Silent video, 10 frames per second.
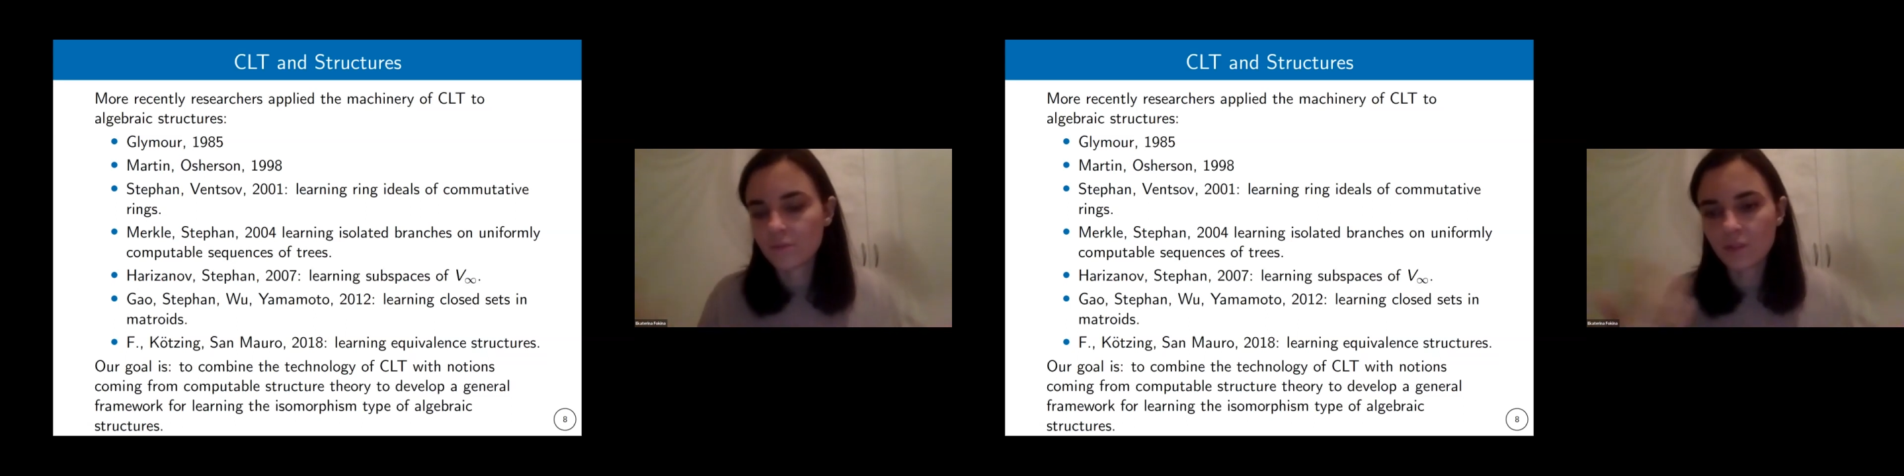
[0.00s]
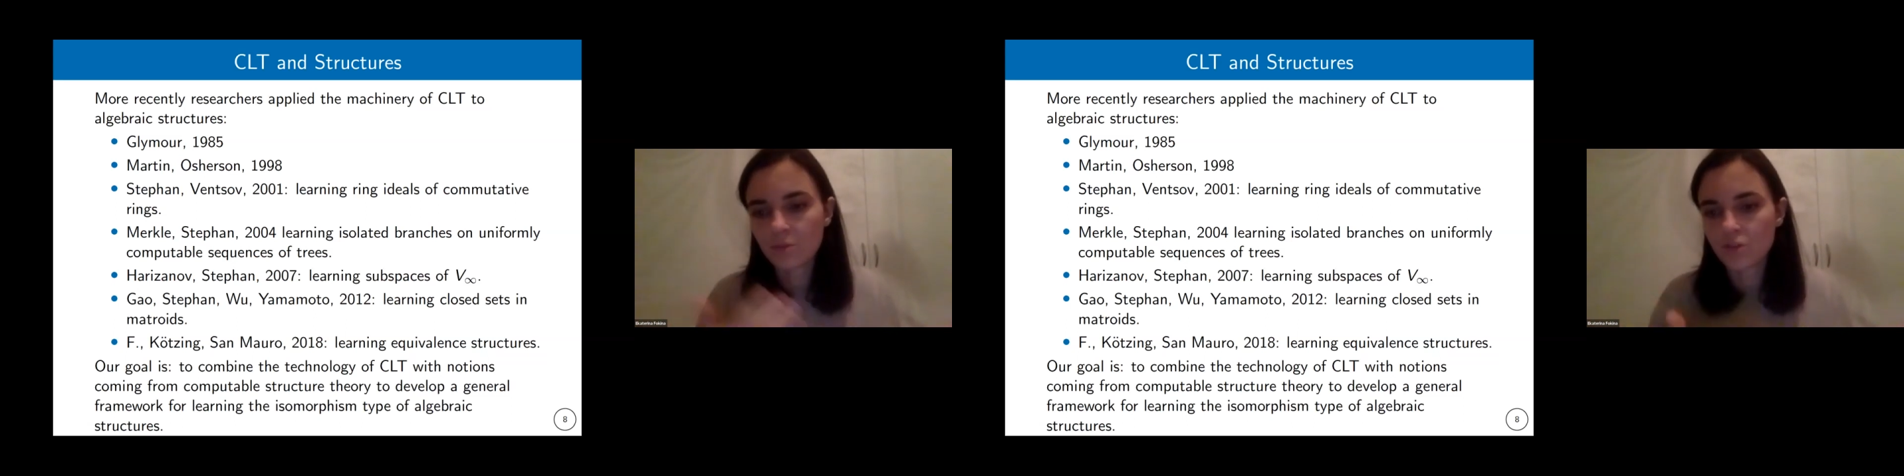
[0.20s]

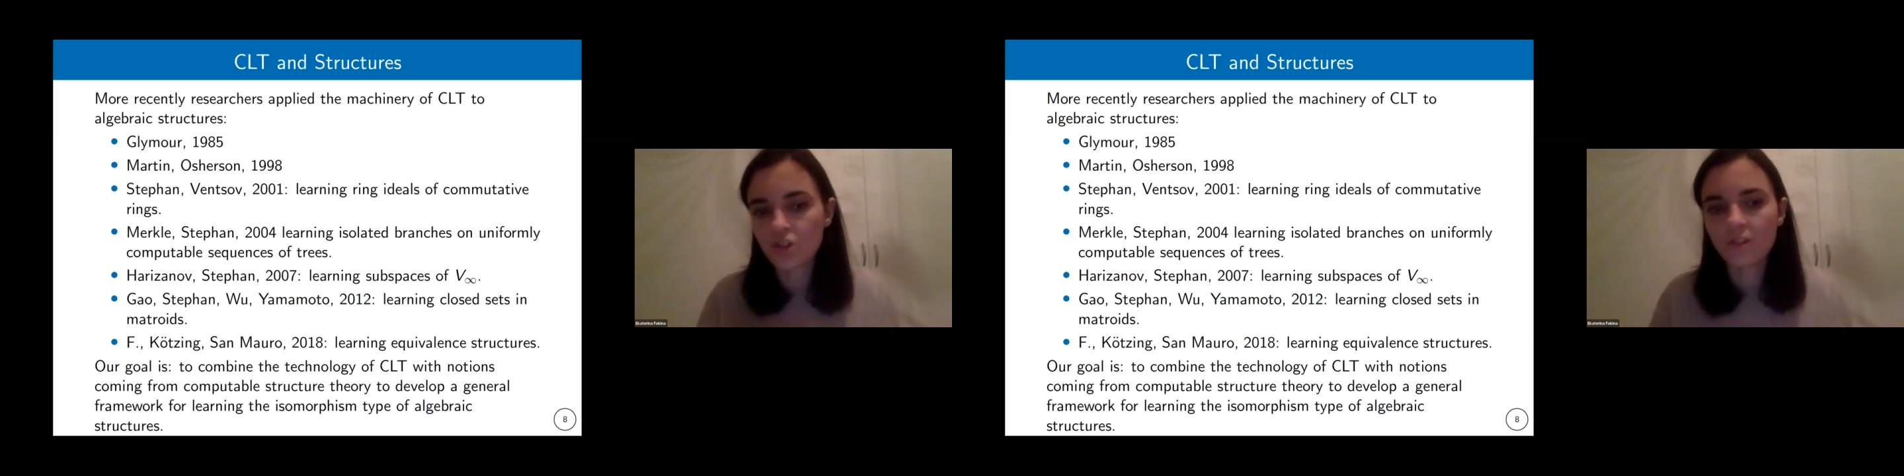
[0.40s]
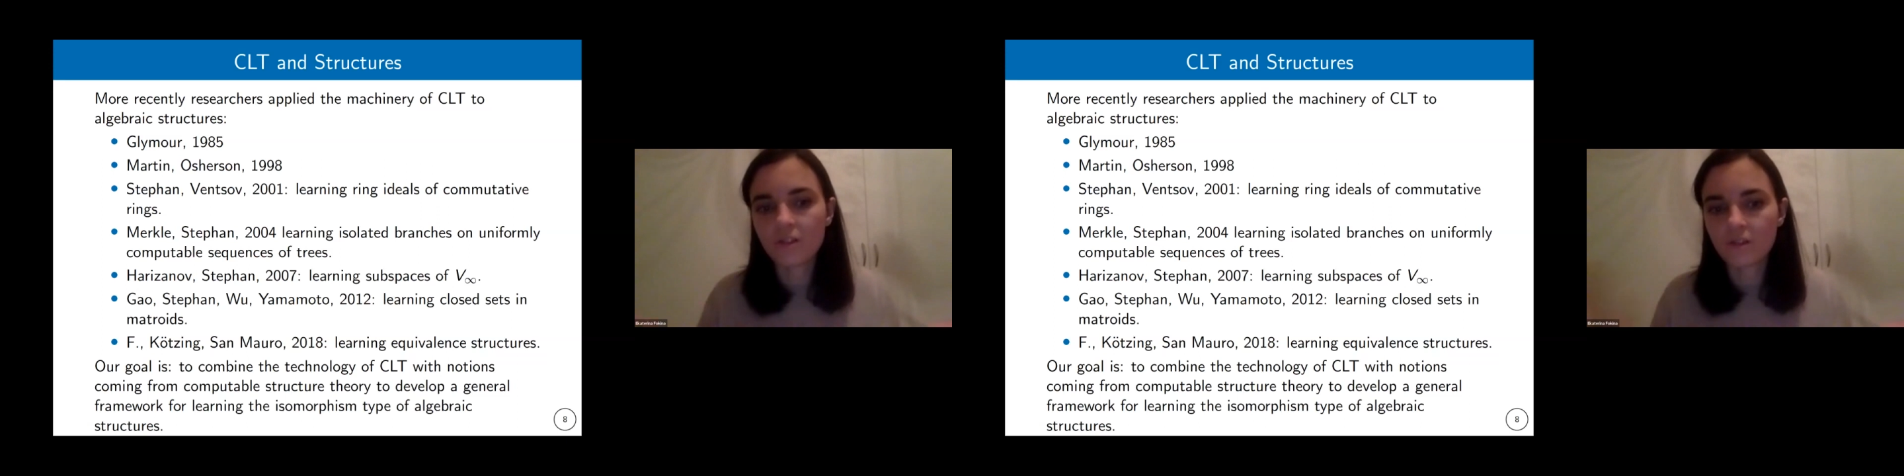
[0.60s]
some
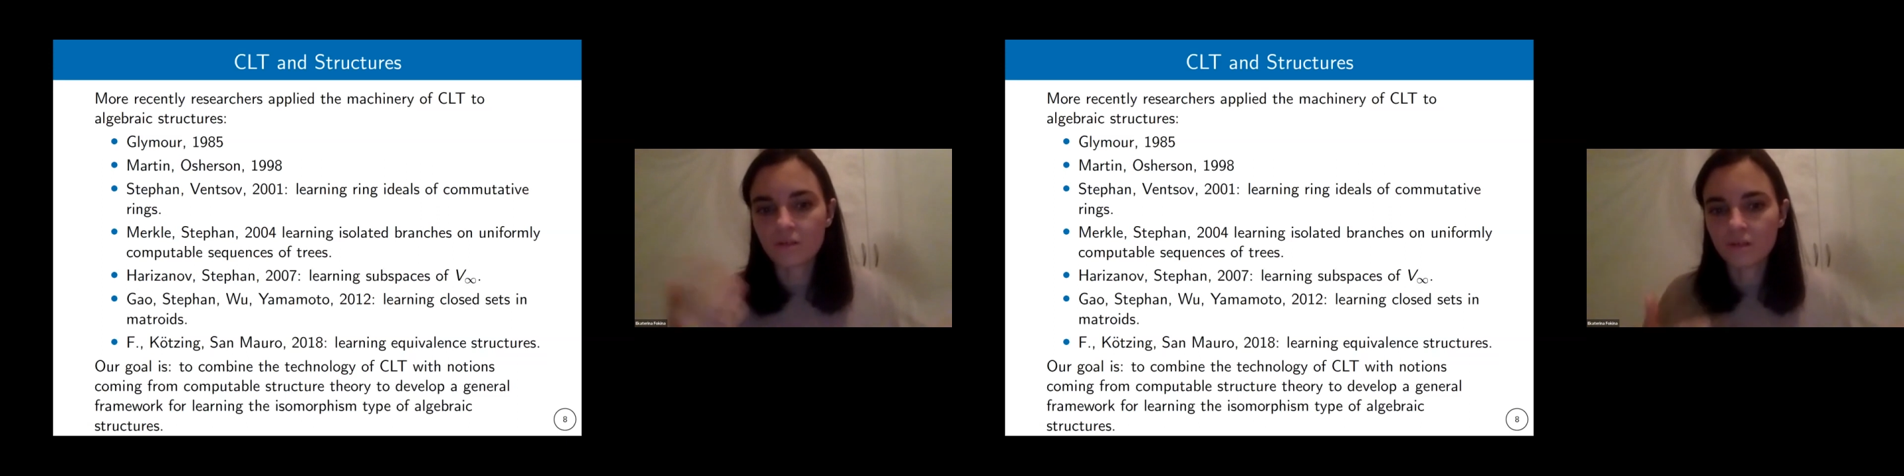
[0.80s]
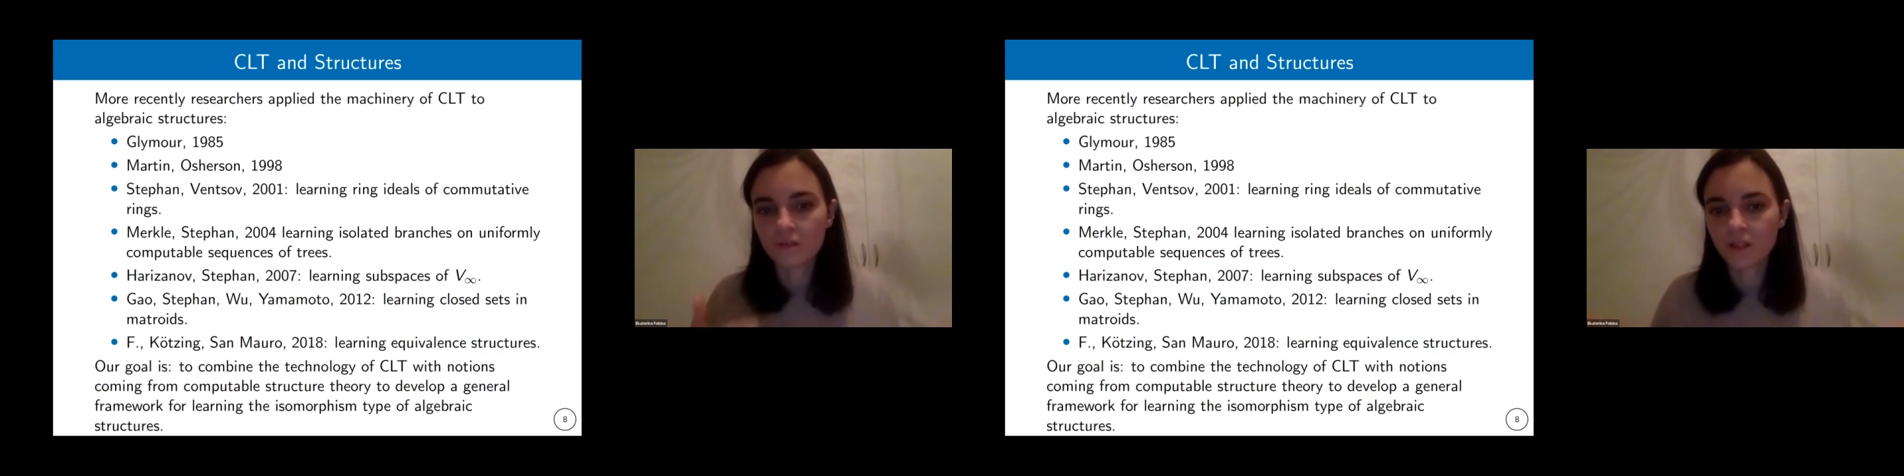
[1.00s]
general